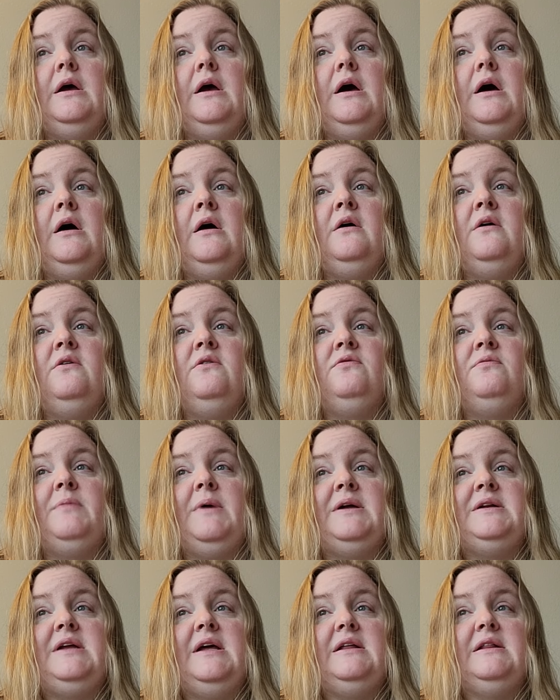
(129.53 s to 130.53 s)
of
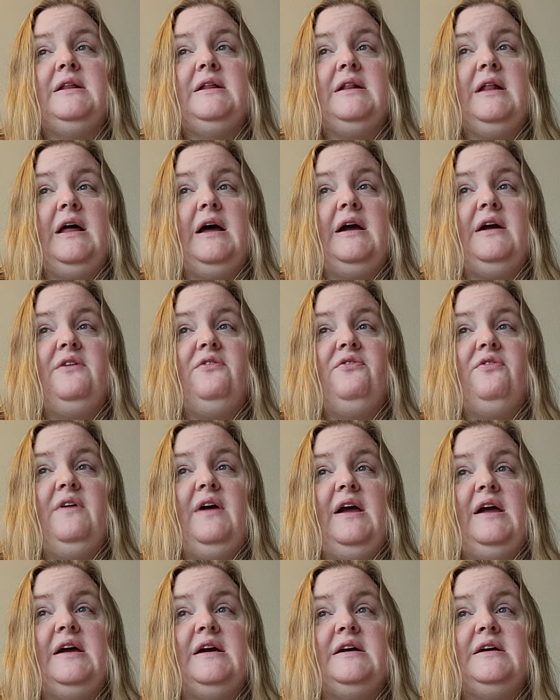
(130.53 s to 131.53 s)
my daily life
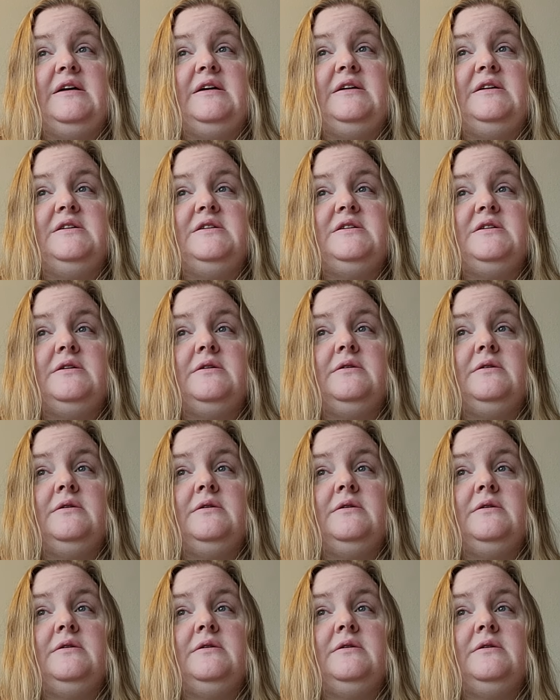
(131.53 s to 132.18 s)
and